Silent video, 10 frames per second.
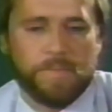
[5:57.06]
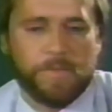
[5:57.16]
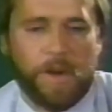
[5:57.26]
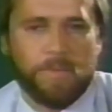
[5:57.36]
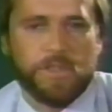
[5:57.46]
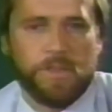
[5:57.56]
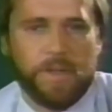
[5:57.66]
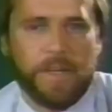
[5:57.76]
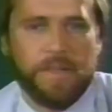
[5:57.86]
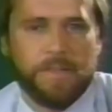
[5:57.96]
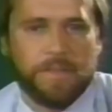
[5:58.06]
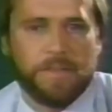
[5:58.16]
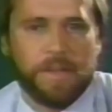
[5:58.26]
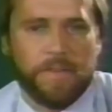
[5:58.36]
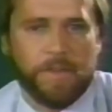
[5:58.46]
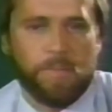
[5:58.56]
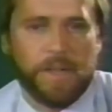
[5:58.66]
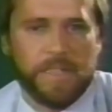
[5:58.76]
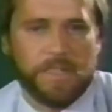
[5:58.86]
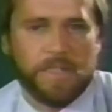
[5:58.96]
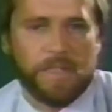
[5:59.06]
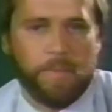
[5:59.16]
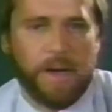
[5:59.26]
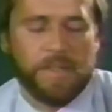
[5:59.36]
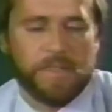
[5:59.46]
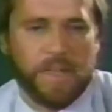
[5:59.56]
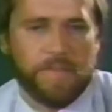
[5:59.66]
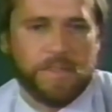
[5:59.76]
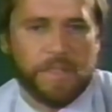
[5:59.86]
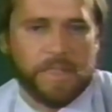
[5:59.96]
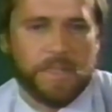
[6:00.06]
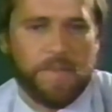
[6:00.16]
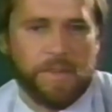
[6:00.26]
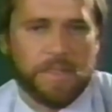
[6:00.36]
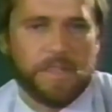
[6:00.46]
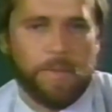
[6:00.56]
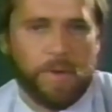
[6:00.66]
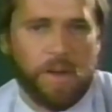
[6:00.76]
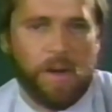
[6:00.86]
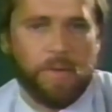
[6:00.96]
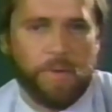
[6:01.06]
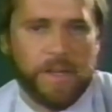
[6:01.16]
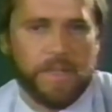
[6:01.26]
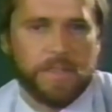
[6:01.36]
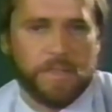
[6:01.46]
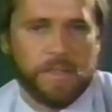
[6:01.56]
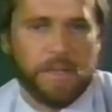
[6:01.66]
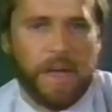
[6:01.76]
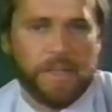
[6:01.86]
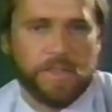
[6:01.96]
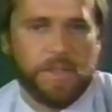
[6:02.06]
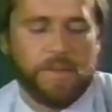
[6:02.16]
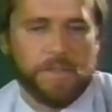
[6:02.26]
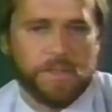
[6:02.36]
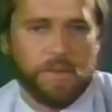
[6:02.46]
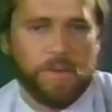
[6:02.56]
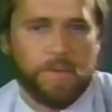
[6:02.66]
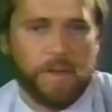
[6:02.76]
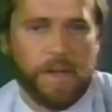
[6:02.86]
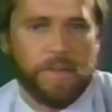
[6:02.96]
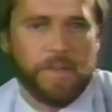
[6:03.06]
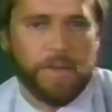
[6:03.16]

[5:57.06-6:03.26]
troubleshooting of the bleed system on the 767 has come a long ways in the last year or so, and the